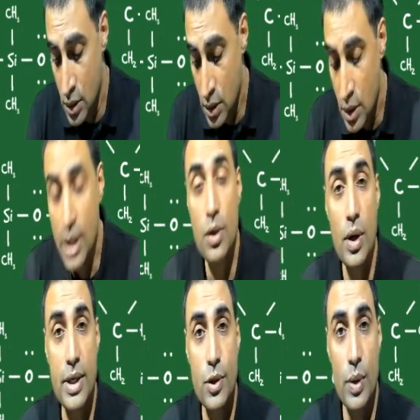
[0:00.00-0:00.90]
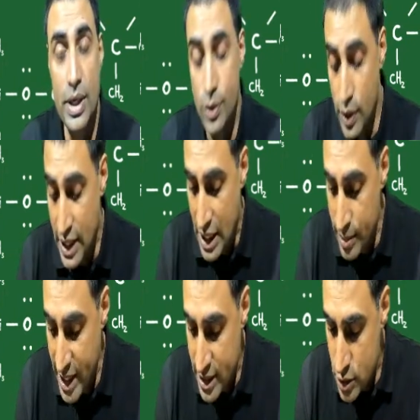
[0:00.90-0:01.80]
According to
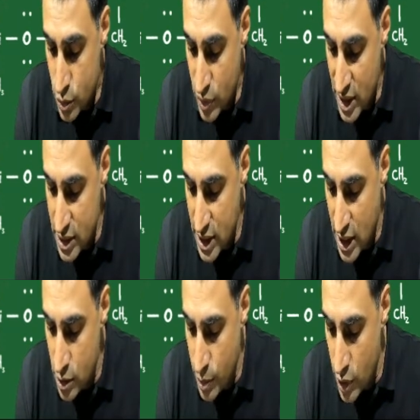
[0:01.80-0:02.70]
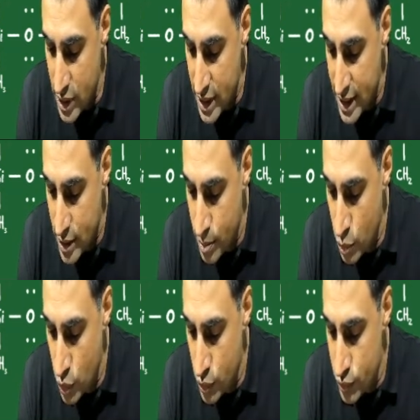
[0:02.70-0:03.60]
electrodynamics, when a charged body, it
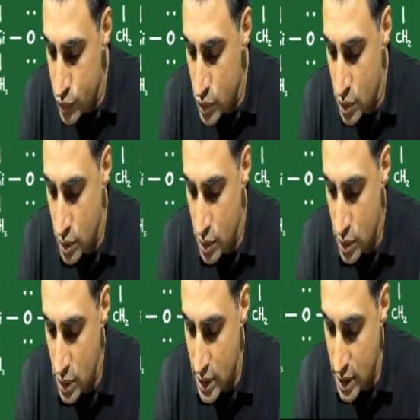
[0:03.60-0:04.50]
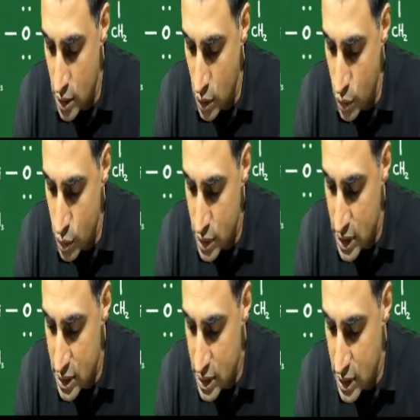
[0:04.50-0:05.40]
moves, it
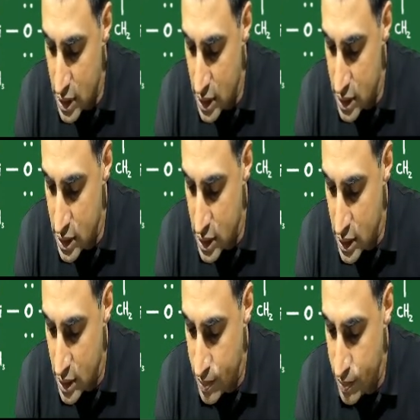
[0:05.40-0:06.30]
loses energy